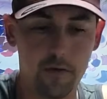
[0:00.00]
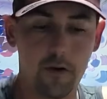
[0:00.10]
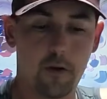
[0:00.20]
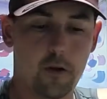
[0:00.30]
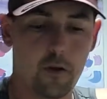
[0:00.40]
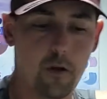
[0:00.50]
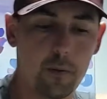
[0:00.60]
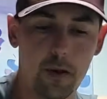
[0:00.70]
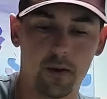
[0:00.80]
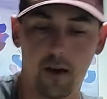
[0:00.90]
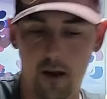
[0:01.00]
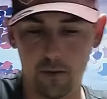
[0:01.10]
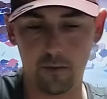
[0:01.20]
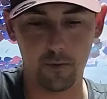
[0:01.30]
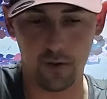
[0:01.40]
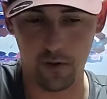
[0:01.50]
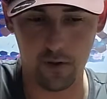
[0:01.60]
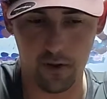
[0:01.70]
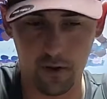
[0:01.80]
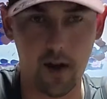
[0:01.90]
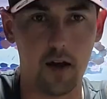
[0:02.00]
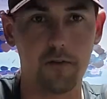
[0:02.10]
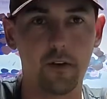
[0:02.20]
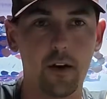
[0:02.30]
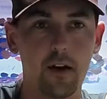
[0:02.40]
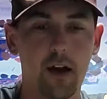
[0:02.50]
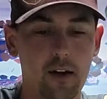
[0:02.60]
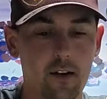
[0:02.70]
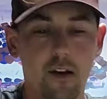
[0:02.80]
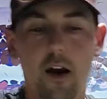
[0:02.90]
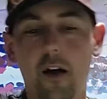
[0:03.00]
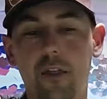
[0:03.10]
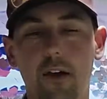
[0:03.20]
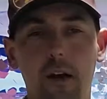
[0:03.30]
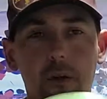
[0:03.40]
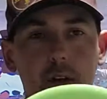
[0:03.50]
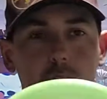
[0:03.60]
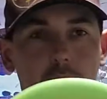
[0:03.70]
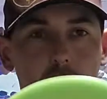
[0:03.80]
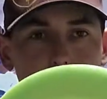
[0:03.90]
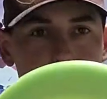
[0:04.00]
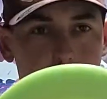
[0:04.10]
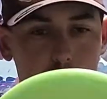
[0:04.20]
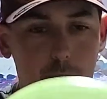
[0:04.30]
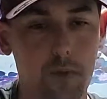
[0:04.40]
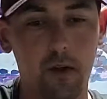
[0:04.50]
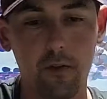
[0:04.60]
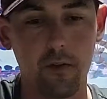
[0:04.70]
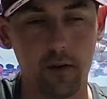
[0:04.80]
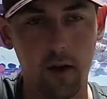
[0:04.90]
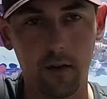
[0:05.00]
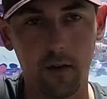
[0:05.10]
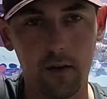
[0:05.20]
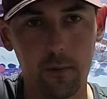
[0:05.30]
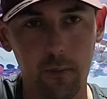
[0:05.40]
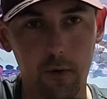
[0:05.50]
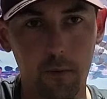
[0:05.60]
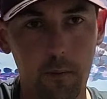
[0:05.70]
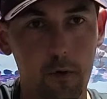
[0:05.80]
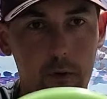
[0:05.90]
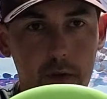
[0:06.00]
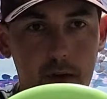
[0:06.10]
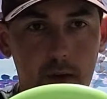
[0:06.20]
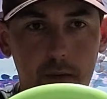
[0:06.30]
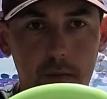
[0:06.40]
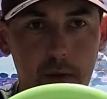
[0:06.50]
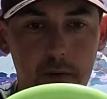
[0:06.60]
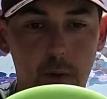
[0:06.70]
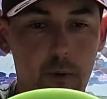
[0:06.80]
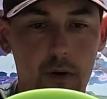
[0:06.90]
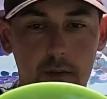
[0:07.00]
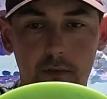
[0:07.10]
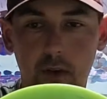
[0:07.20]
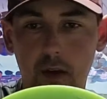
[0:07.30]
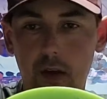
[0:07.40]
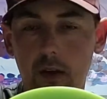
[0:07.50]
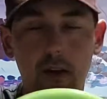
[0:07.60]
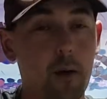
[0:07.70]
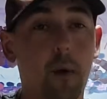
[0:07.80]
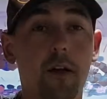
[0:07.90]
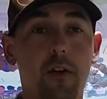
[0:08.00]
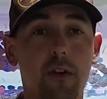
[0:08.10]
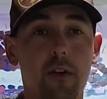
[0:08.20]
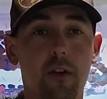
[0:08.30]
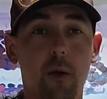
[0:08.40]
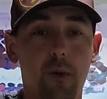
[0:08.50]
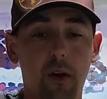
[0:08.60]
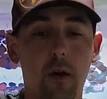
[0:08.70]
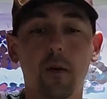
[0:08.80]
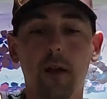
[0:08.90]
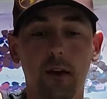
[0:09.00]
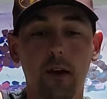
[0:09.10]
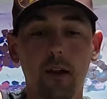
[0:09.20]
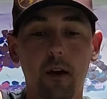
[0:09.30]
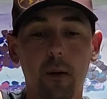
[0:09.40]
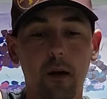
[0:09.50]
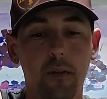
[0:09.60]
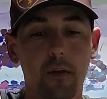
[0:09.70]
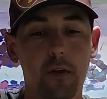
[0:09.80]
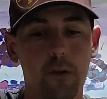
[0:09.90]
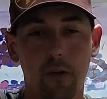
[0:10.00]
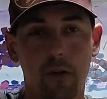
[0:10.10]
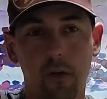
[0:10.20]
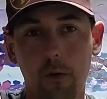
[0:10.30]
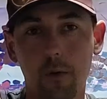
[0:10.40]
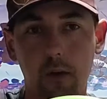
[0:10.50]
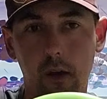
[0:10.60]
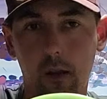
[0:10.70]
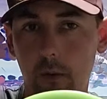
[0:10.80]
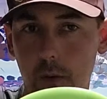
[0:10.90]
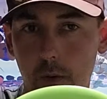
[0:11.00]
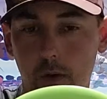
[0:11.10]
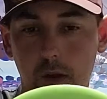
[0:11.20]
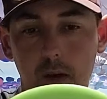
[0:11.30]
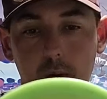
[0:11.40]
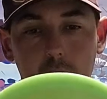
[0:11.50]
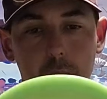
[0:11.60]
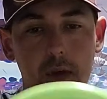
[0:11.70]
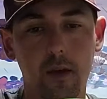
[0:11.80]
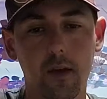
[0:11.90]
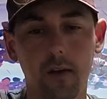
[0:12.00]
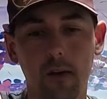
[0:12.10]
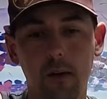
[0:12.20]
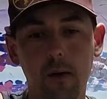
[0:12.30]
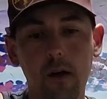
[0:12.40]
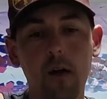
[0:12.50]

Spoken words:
first speed 10, which is kind of funny. I did not think I was going to like this disc because of the color. Most everyone that watches these knows I don't like yellow, and this is as close to yellow as you can get without being yellow.